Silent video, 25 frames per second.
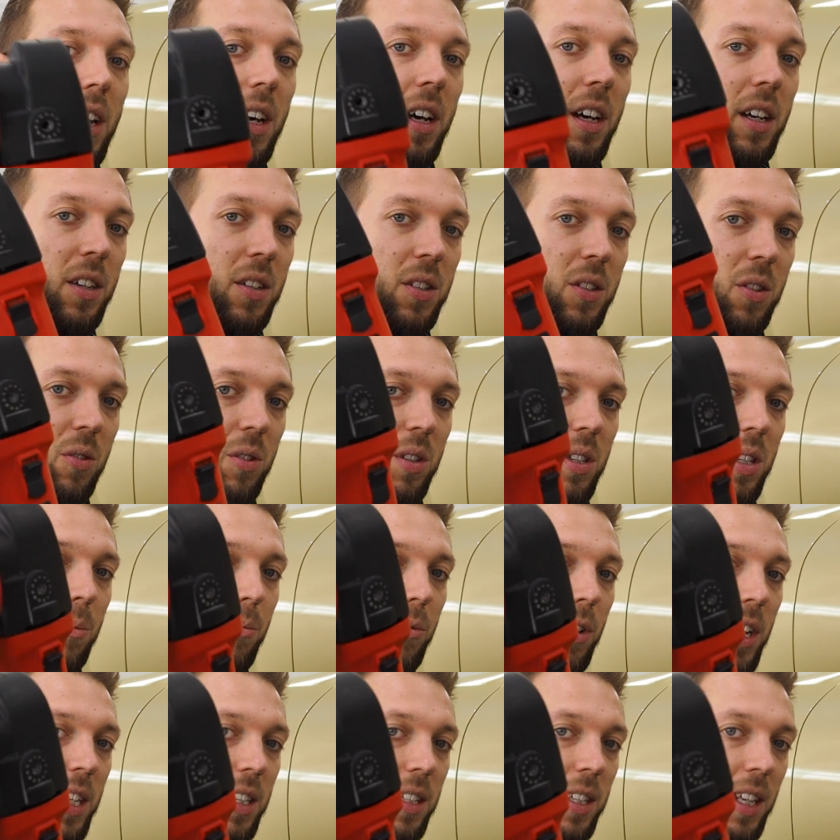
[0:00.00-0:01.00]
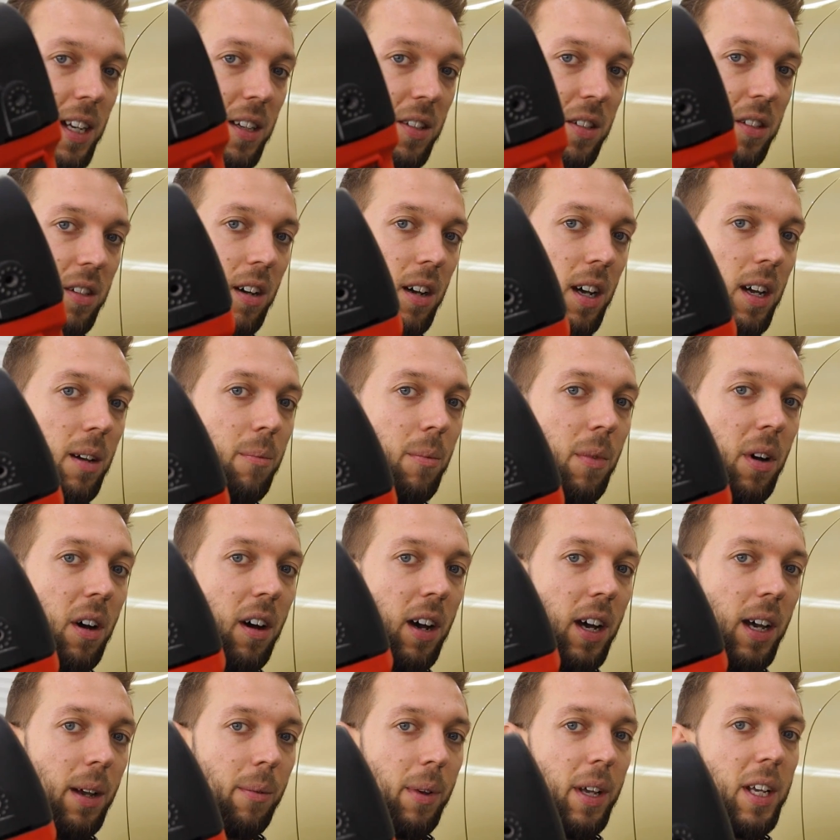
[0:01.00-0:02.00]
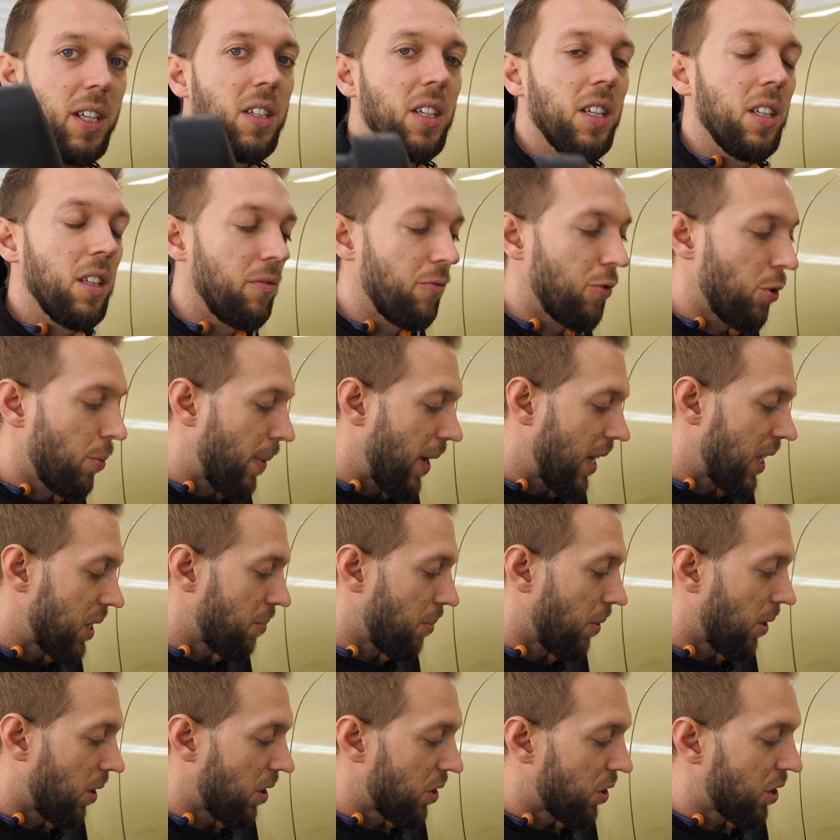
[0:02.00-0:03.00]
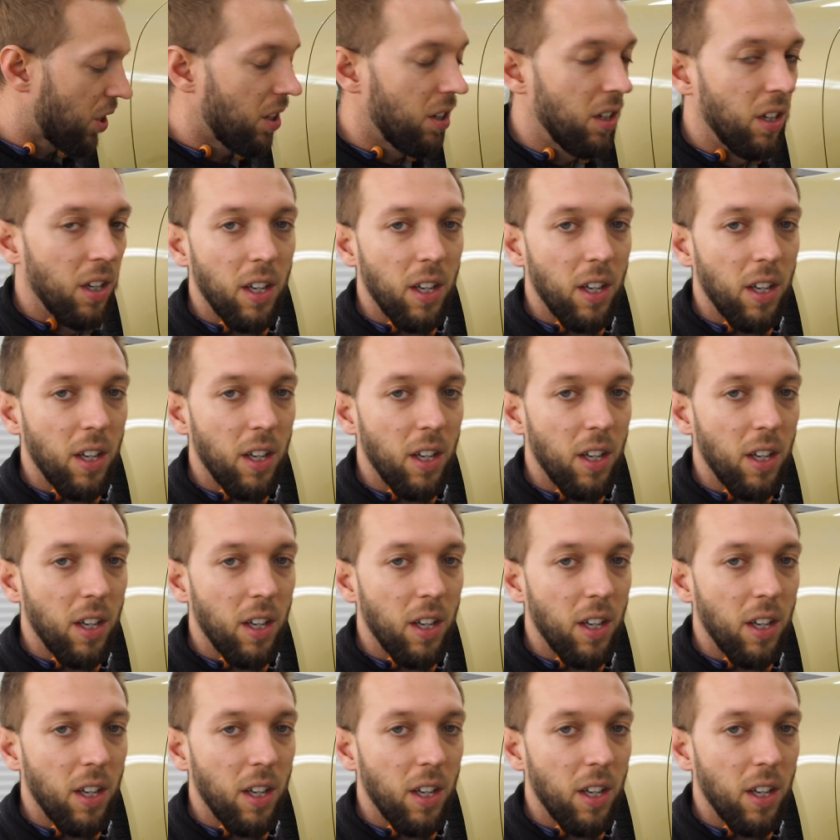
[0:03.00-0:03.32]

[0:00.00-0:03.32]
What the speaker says: and as soon as it breaks next time, I am getting the Repairs polisher.